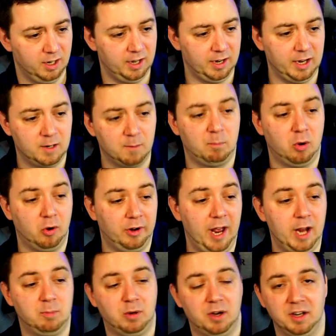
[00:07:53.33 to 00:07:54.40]
And I can put an
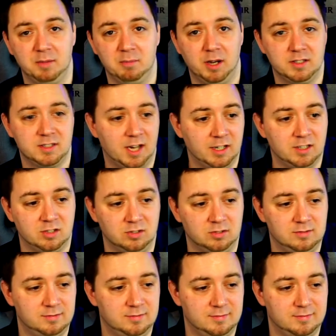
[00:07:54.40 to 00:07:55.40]
eggplant in my title.